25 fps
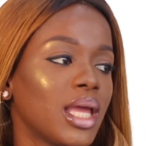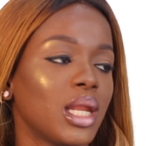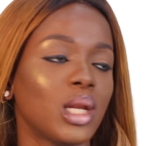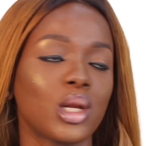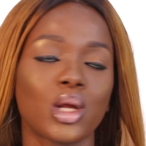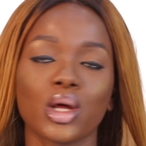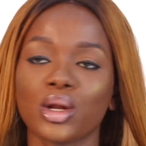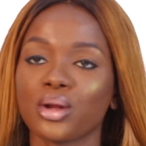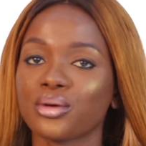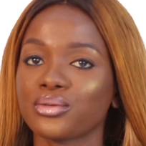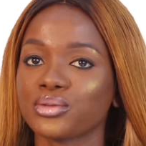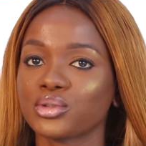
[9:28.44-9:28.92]

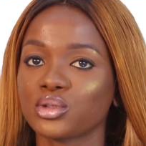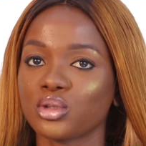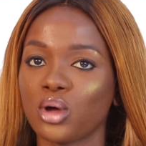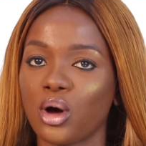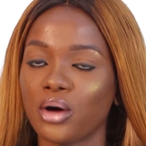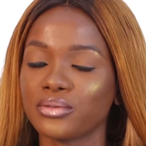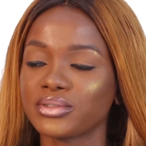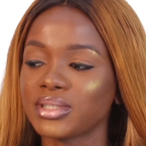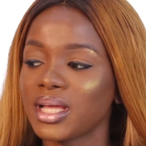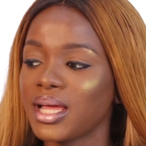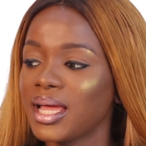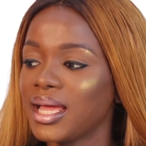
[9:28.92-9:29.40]
lot of
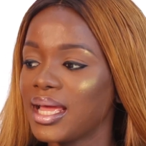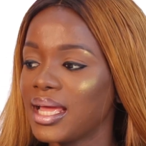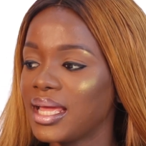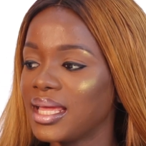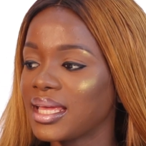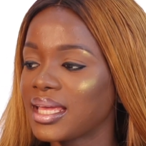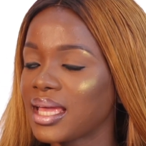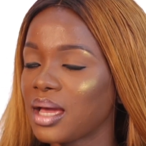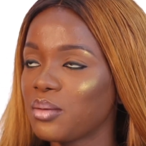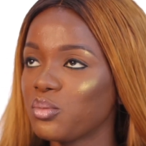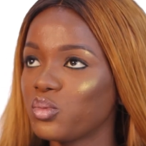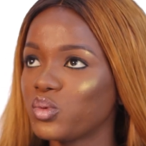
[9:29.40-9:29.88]
stuff.
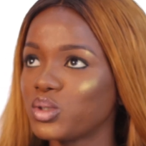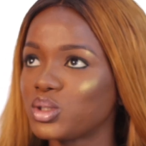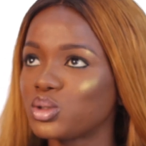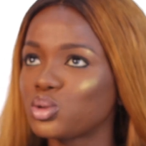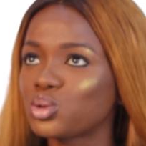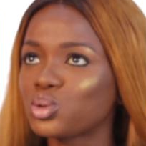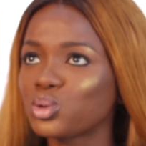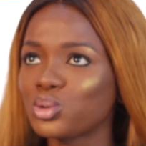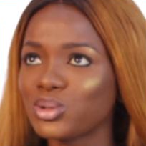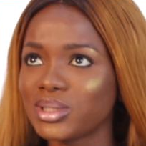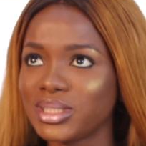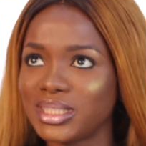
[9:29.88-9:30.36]
It came with
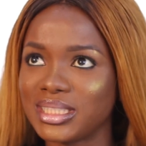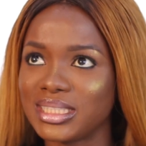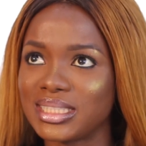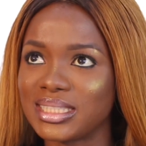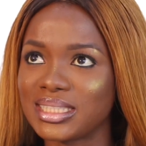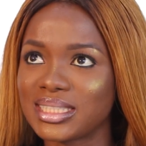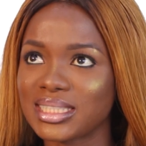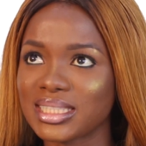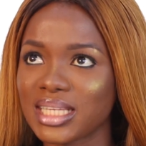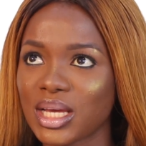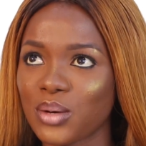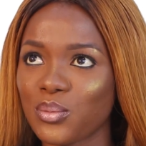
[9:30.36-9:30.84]
2
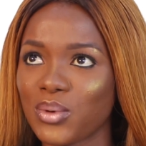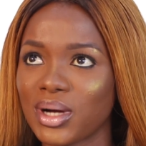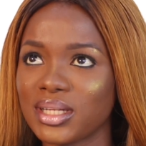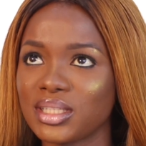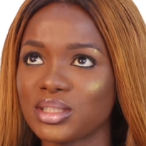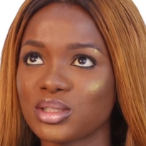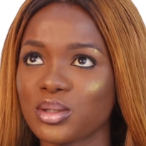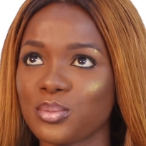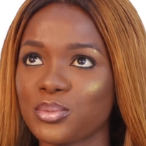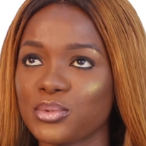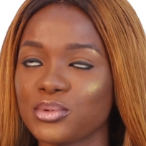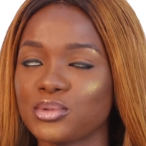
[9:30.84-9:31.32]
discs. One
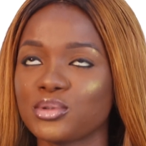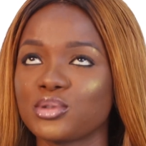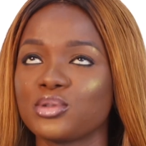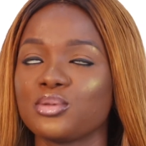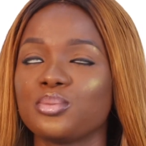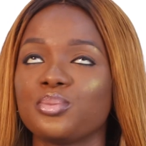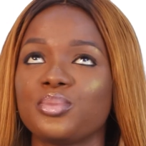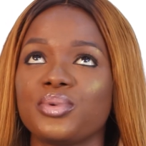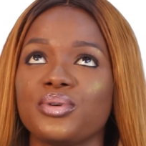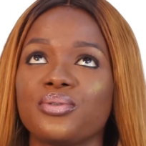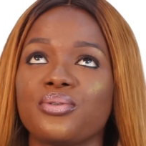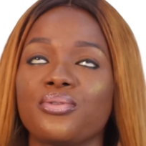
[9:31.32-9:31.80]
is supposed to
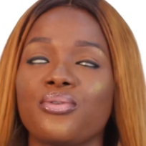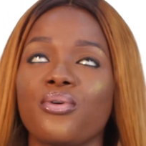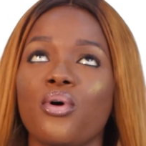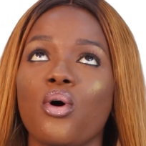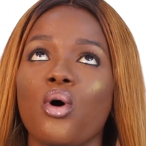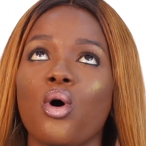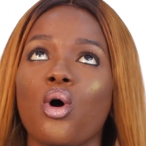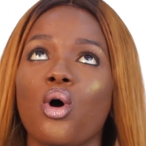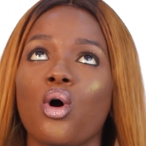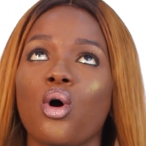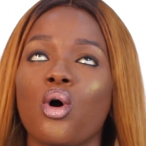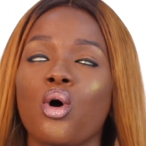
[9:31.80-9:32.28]
be
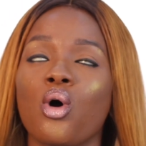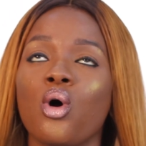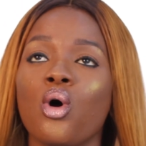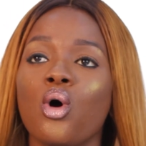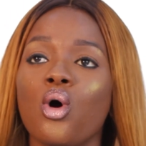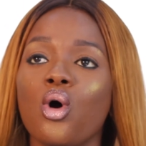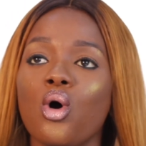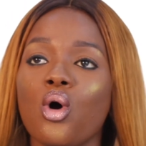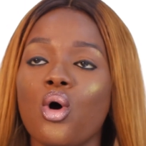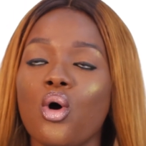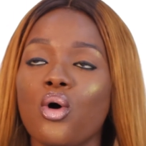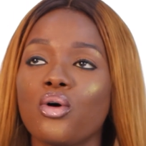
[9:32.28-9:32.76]
for
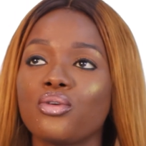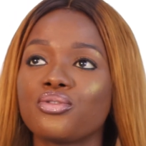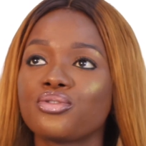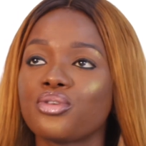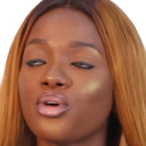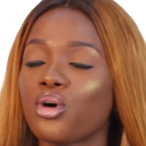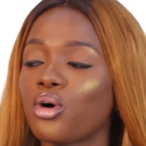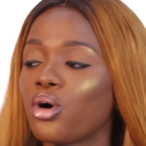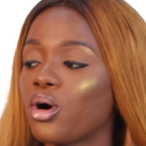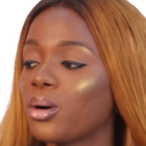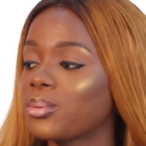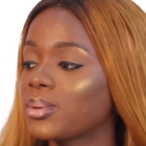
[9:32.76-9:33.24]

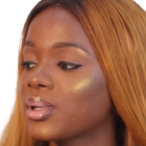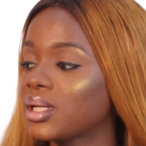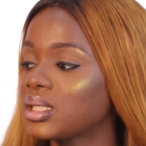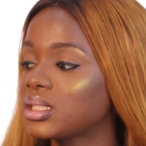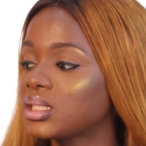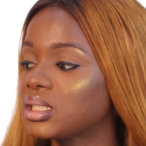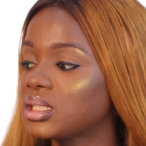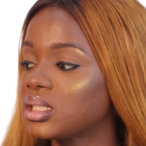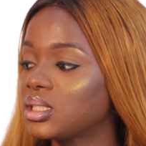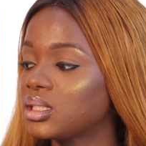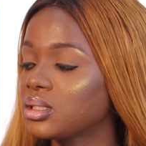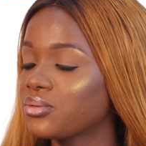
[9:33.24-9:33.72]

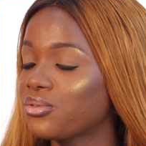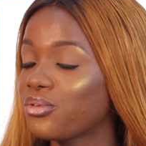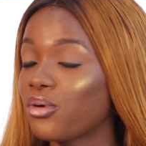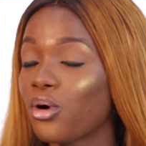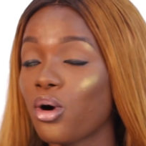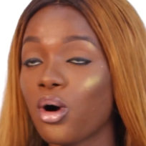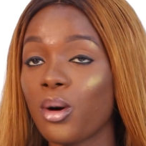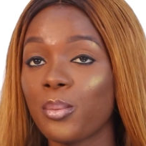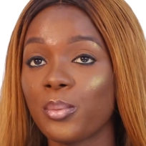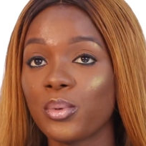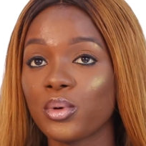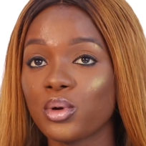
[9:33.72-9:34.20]
updating, for
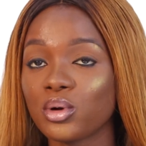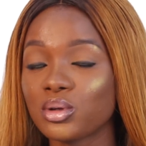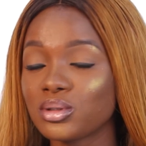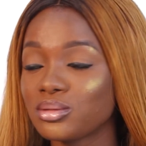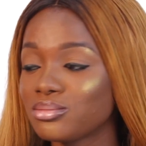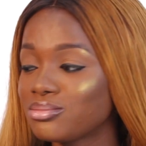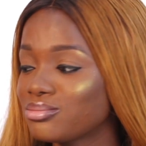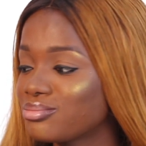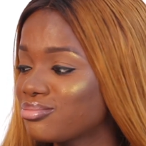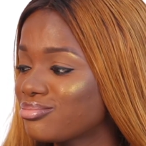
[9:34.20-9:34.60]
upload